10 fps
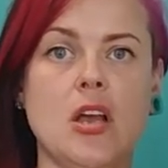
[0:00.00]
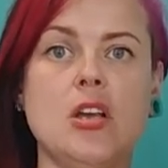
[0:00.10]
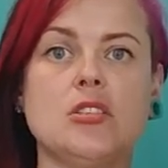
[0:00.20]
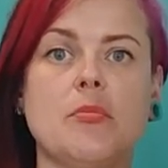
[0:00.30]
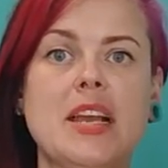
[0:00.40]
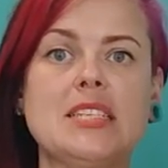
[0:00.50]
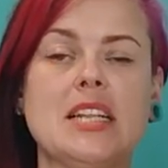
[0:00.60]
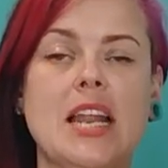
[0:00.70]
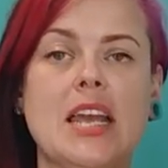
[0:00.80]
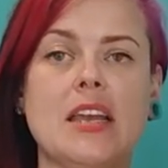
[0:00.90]
So
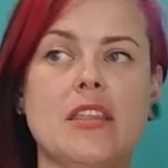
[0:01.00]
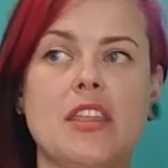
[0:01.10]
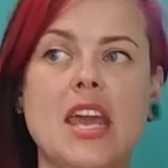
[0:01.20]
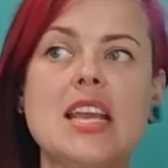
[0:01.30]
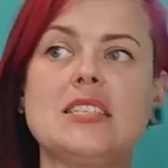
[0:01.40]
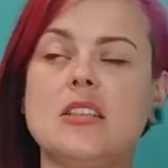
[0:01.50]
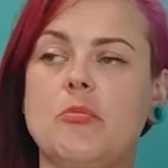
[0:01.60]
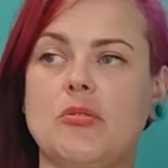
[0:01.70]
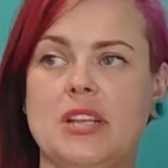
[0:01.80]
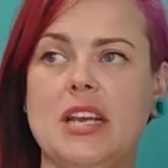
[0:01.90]
basically, the ease in the
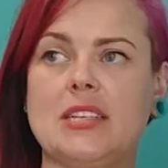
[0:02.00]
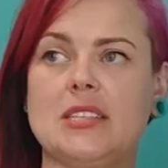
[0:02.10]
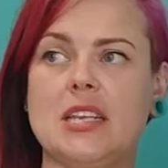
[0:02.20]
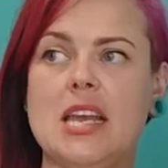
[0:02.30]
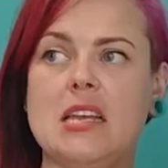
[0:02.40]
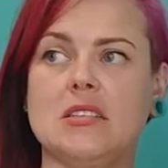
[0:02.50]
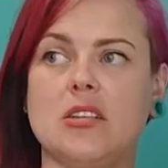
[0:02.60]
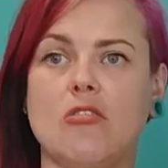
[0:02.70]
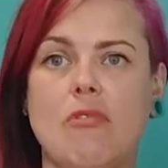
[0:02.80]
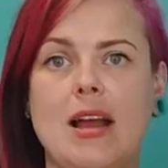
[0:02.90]
bodice is
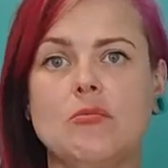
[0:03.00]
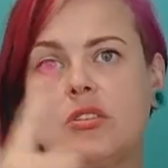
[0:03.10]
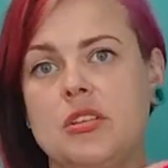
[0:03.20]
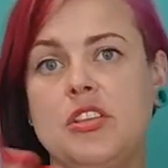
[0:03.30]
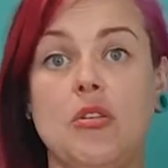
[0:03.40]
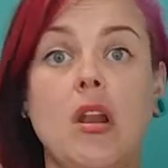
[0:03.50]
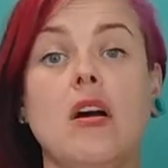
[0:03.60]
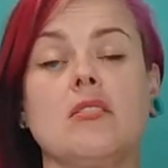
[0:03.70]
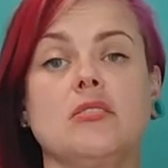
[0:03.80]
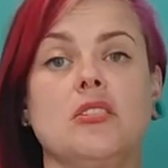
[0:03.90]
around your
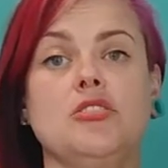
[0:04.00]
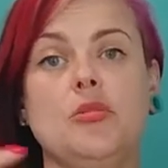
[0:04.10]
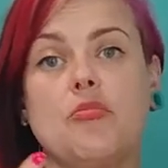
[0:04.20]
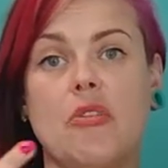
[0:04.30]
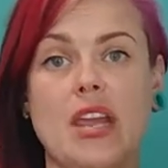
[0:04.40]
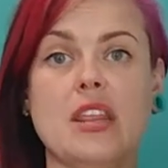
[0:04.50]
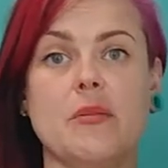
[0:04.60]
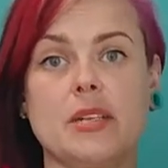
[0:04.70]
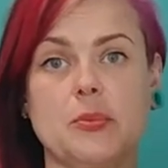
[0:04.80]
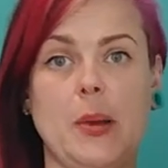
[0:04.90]
lungs because you breathe,
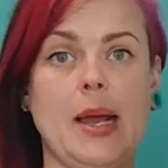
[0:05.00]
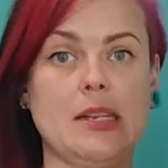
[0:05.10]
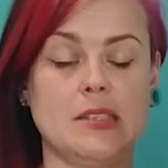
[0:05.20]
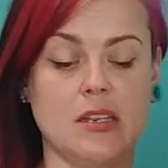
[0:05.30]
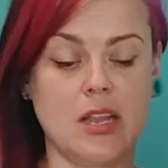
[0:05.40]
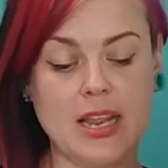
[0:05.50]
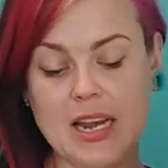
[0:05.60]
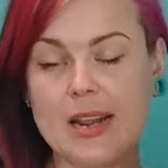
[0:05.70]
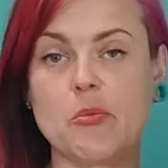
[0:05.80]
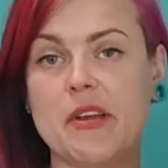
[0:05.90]
you expand, and then a
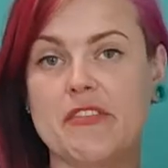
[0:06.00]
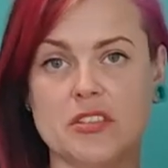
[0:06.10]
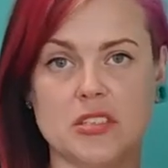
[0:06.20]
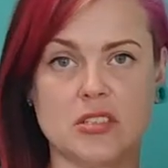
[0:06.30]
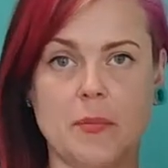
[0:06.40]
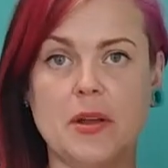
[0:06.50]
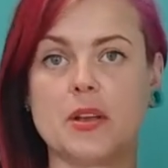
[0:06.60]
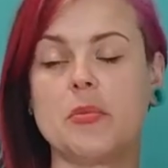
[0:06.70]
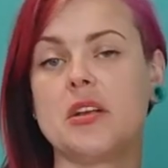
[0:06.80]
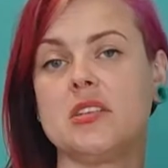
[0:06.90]
little bit for the
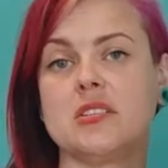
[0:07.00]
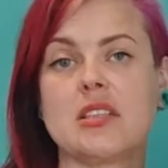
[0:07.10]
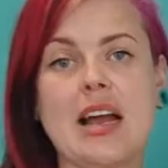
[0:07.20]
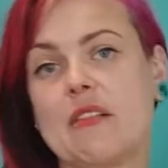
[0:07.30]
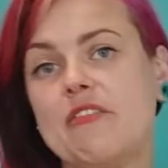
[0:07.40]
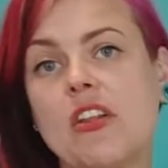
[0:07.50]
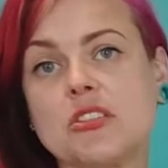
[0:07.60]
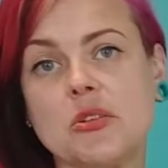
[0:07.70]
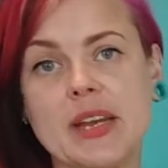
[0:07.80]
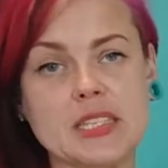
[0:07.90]
stomach because that can
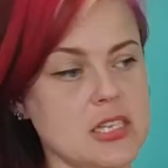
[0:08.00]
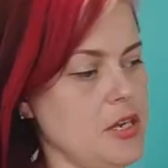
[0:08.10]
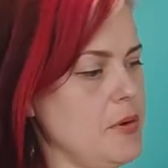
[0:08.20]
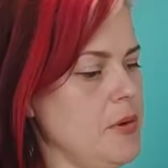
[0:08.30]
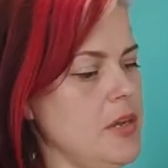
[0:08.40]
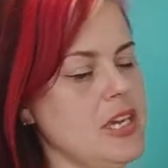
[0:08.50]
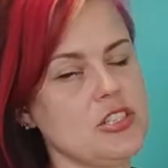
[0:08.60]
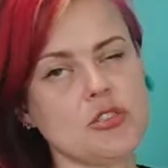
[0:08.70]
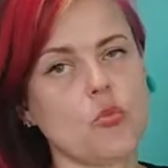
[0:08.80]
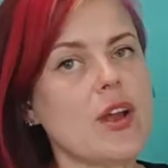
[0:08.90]
fluctuate too.
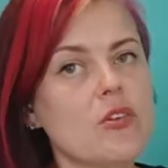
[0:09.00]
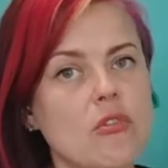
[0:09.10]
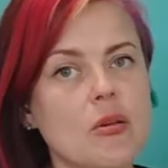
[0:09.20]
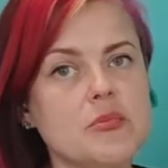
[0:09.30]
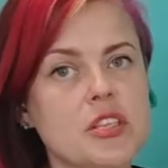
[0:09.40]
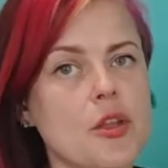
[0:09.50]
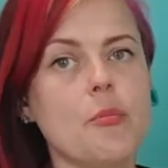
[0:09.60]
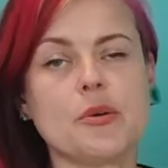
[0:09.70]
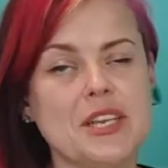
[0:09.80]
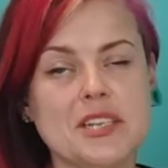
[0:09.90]
It's just wiggle room so that your
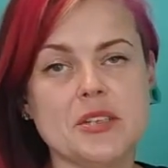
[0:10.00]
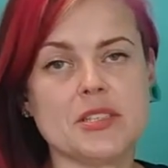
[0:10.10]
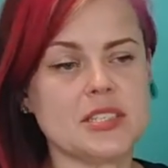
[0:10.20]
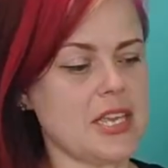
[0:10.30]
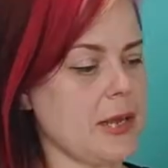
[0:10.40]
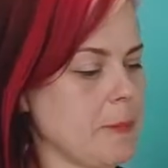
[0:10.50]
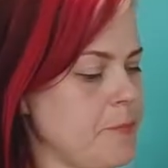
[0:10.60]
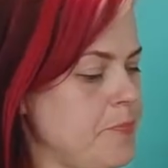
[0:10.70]
body can do its thing.